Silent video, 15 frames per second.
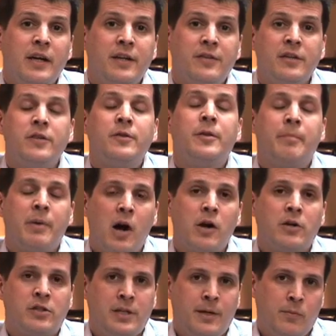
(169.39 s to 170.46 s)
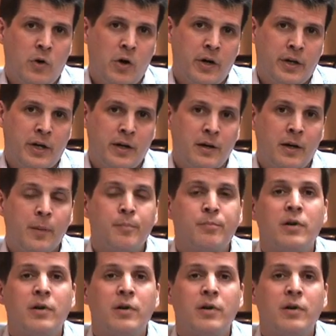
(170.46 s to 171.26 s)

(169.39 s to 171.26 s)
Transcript: is it's the partnership working.